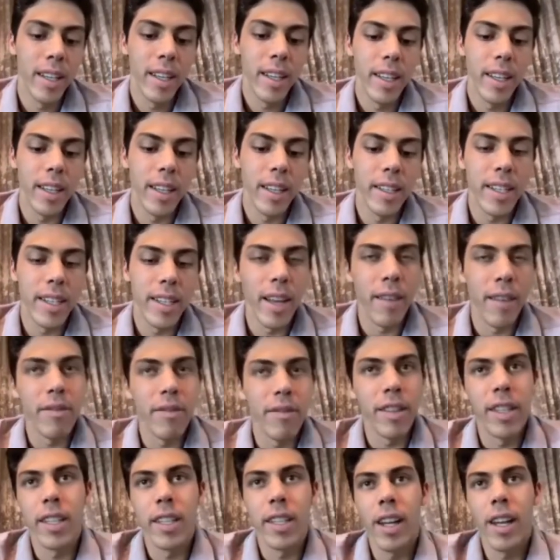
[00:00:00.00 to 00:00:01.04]
it's
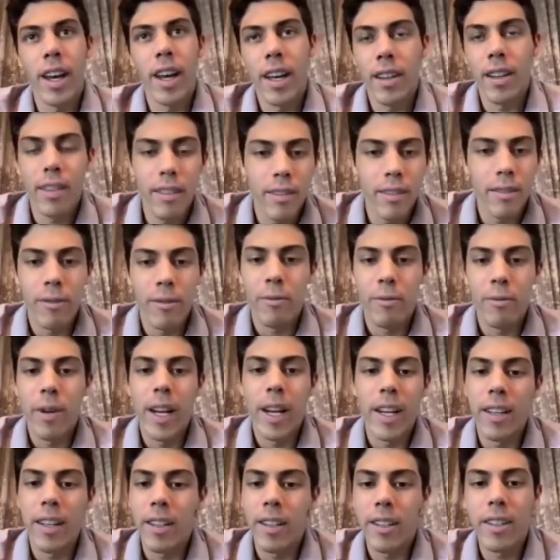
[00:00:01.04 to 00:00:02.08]
definitely not
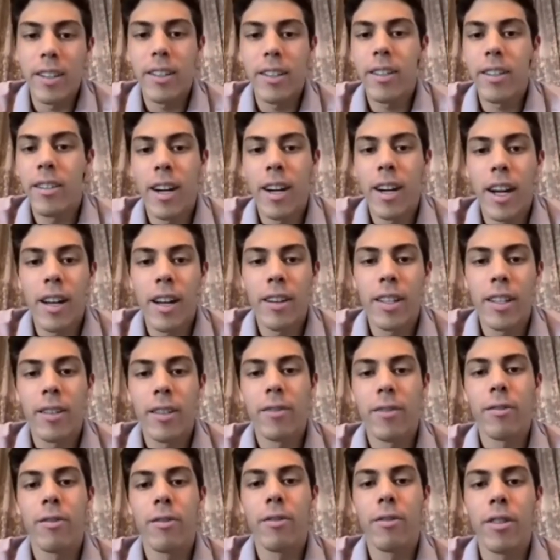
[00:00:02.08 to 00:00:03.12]
regular or how
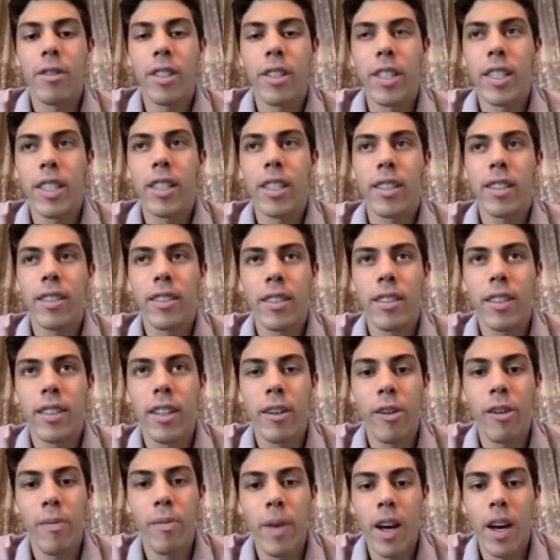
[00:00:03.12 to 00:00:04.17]
you would really
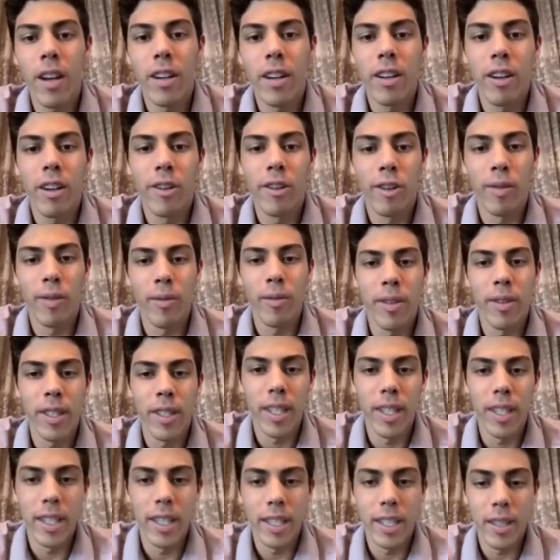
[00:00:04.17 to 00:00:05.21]
go about it in a normal
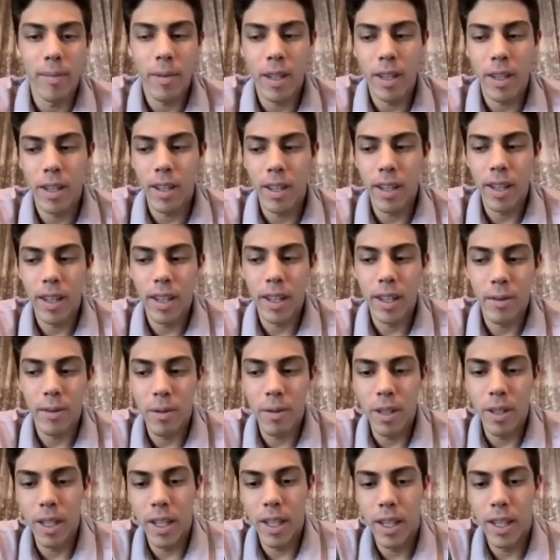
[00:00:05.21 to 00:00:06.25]
season, but it's
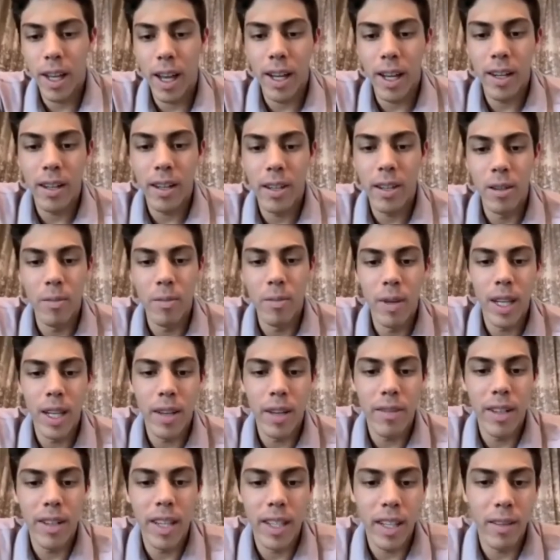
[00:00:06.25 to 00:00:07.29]
really not too big
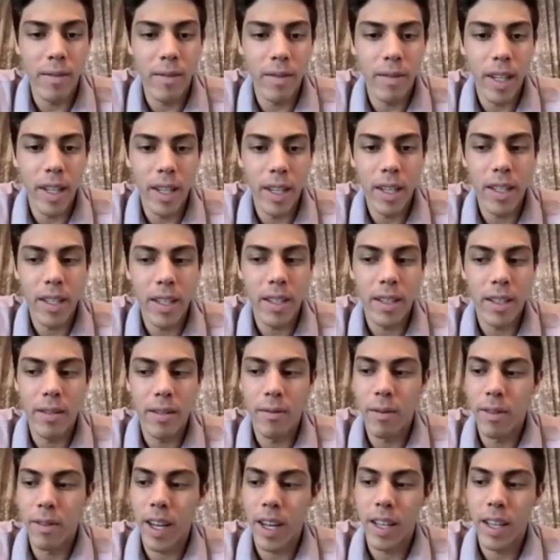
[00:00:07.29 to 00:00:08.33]
of an inconvenience.
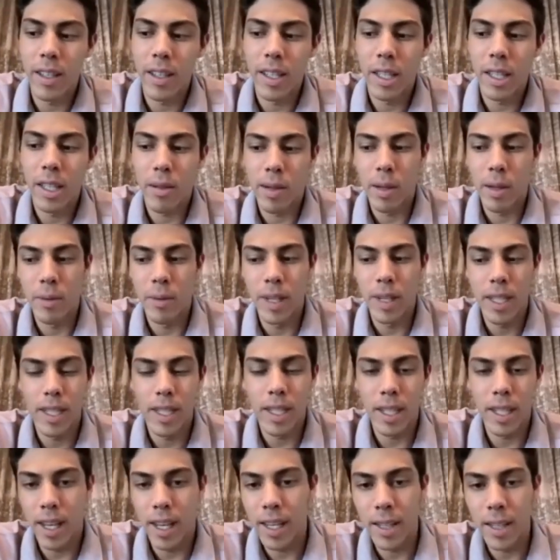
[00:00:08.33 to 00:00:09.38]
And we've had these three weeks
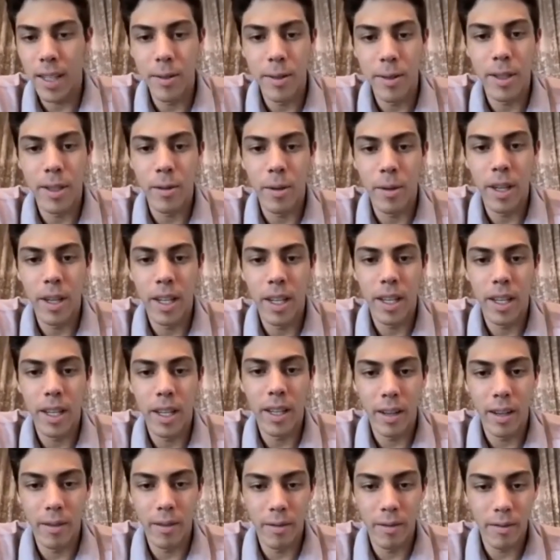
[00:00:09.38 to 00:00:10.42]
to get used to it and,
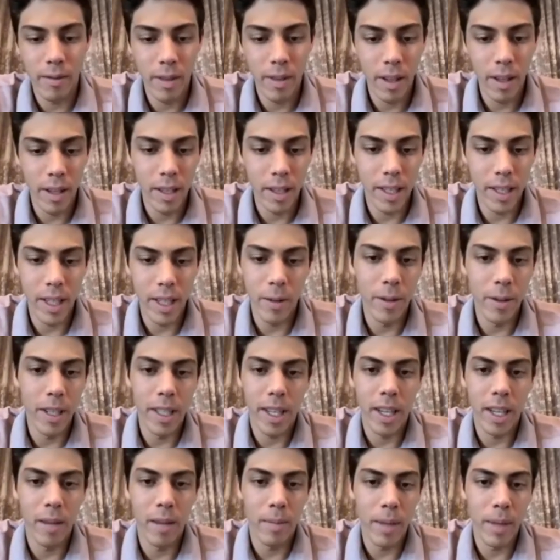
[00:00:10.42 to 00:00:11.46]
and see what
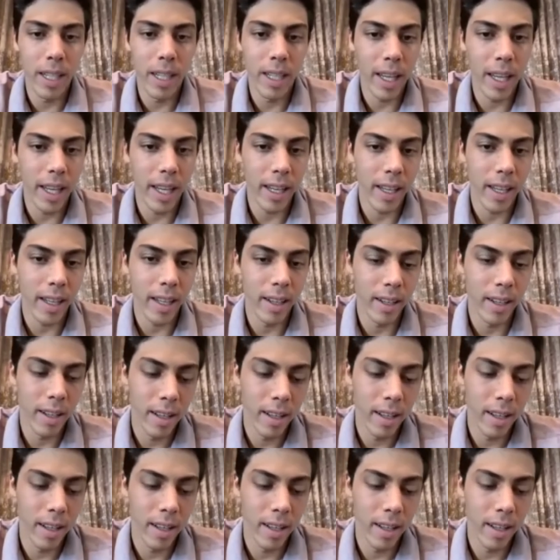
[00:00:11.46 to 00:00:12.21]
it's going to be like. And